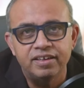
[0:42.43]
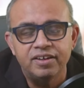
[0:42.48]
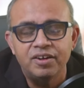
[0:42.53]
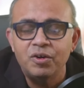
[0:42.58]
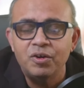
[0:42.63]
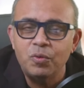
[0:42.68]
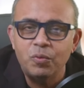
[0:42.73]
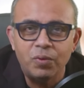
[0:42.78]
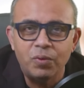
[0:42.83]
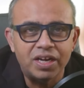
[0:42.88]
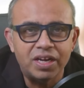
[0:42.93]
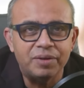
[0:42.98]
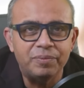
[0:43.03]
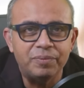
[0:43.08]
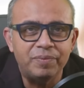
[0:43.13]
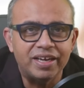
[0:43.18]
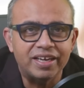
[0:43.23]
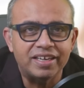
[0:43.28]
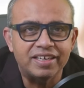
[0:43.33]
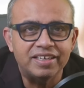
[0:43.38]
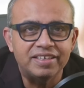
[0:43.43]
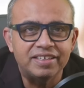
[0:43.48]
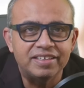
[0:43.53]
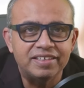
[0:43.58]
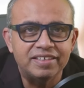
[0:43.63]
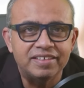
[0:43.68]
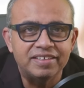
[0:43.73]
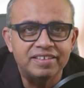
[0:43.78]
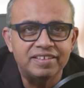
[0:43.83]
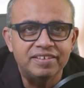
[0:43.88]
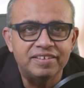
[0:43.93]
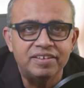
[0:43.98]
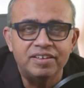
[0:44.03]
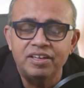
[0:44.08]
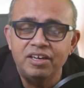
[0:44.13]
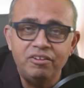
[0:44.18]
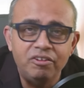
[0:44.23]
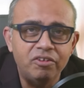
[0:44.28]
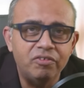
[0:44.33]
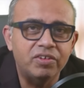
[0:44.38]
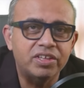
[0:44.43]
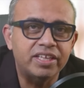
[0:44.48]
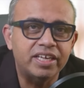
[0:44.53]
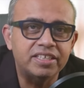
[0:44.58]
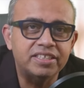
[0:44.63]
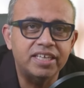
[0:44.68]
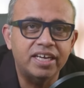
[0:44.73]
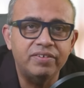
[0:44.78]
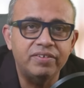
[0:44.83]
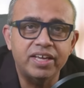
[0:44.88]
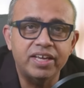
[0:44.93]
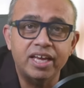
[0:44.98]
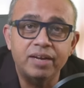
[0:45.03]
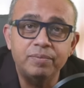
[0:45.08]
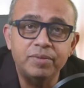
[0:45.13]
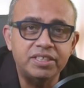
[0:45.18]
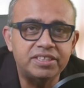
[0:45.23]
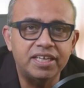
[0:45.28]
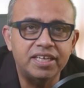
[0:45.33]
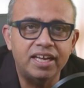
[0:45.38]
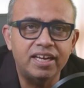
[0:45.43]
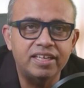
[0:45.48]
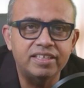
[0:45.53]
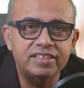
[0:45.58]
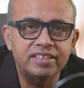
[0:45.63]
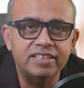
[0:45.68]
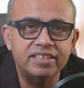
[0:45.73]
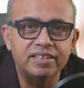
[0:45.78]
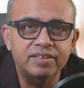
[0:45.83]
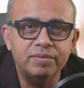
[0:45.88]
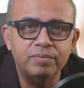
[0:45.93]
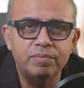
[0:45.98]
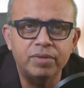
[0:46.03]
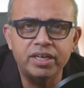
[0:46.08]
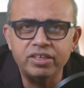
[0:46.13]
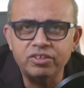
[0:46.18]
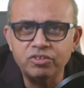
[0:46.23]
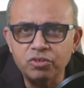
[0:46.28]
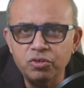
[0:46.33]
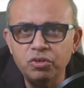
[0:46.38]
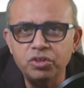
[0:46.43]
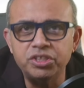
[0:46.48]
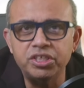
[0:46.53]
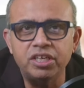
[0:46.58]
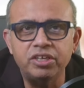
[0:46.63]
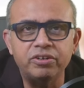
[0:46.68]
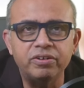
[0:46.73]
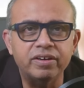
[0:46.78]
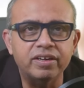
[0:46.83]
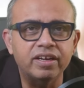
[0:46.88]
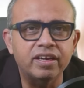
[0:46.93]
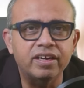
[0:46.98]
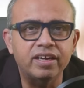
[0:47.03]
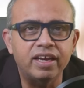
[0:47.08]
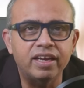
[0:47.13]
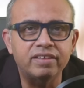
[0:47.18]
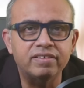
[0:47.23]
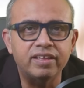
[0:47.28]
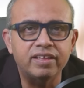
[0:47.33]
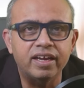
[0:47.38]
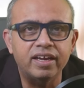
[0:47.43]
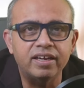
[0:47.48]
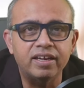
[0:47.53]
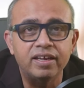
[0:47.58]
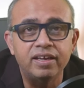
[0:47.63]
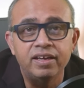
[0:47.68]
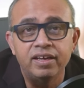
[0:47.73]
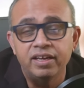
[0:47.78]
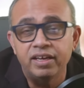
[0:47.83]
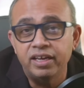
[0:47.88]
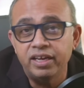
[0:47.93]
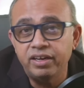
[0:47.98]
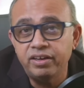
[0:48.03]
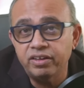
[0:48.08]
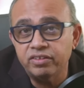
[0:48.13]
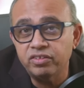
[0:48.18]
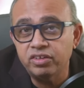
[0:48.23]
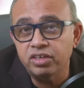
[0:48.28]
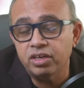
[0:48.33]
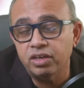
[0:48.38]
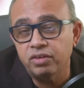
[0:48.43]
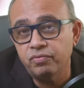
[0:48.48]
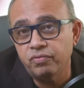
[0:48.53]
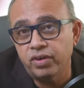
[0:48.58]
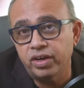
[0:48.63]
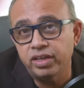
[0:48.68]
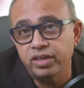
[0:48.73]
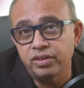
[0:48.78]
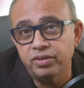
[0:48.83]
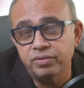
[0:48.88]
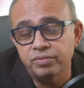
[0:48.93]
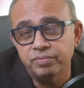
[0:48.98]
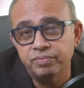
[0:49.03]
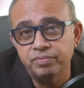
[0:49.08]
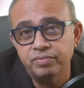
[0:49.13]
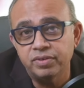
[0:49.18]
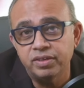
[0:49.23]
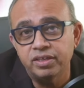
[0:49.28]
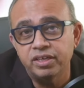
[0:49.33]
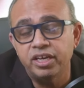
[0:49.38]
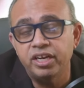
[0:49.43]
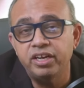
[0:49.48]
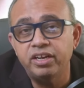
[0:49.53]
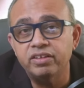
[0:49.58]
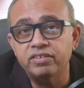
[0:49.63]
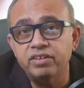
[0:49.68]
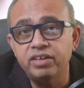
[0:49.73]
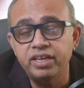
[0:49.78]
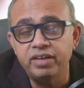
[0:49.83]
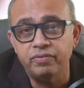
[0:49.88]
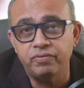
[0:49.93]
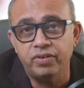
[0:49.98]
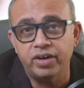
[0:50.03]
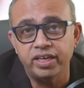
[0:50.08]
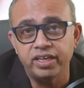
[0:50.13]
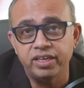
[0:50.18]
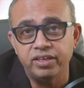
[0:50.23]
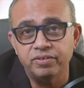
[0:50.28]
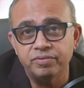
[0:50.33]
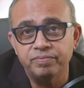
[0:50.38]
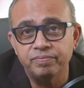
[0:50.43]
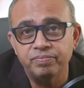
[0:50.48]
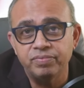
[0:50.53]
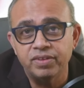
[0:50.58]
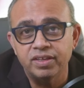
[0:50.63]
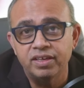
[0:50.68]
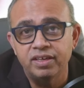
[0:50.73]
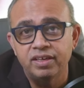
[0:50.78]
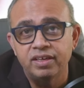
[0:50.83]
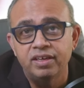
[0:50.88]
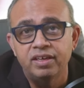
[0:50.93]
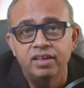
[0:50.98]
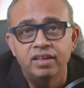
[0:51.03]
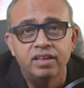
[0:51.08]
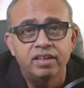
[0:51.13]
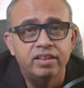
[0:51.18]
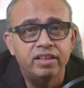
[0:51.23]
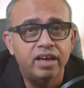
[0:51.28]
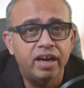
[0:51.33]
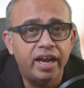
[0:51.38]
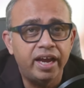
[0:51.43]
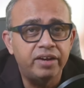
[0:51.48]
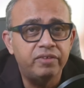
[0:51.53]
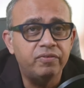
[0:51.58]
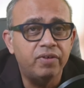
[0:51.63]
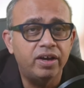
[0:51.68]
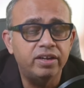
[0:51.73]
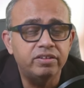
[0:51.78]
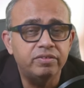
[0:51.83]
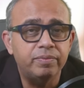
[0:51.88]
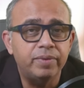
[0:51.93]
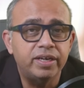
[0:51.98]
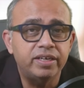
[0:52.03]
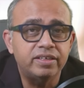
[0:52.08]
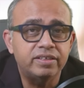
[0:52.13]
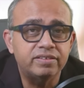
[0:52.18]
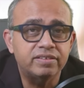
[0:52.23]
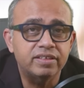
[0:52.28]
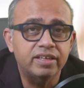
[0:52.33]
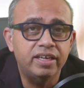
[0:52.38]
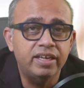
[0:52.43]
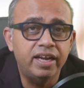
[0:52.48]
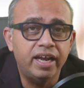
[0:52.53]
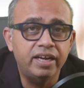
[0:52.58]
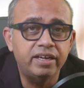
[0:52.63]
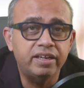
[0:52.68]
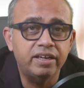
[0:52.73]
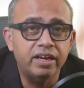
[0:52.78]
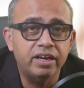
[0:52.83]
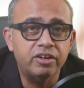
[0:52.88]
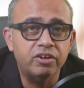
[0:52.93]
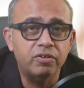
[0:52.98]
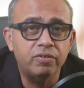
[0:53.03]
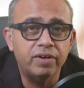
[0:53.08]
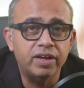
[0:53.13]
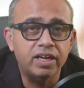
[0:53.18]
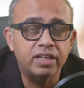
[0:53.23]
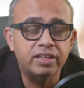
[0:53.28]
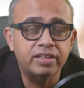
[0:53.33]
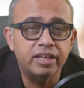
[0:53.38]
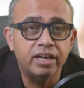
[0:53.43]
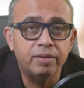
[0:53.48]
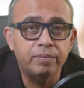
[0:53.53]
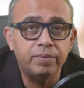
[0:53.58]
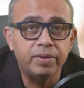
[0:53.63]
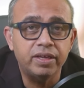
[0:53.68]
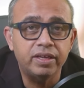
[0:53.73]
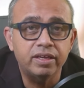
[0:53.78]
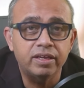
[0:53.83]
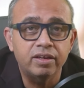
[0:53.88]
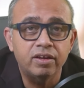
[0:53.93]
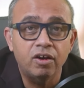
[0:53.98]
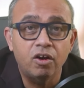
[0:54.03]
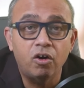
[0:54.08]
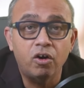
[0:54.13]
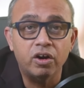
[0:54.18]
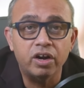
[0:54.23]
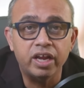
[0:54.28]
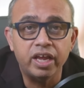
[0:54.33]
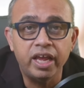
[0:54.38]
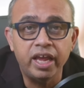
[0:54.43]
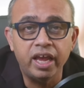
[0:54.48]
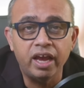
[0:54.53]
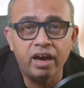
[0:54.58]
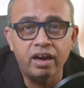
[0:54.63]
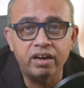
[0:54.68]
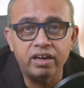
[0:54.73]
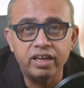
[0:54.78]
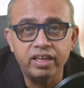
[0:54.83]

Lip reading: Welcome back. Living with HIV can be challenging, but it's crucial to recognize that it doesn't confine you. It doesn't define you. The advancements in antiretroviral therapy, or ART,